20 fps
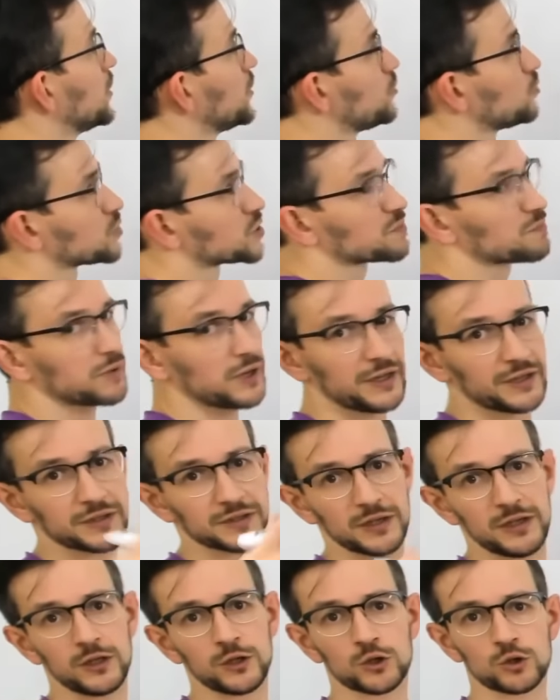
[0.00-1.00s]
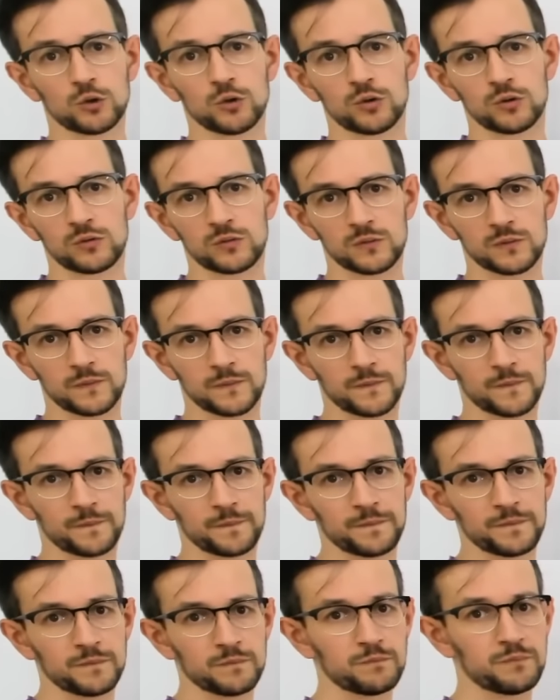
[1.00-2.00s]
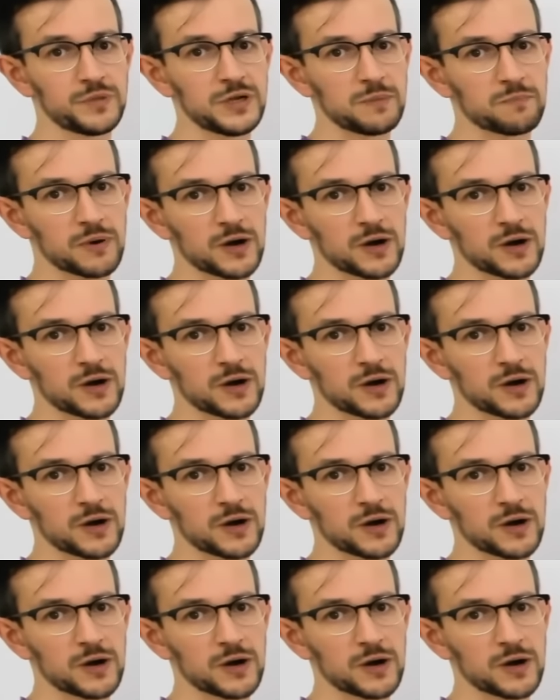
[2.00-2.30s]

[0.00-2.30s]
You split it into B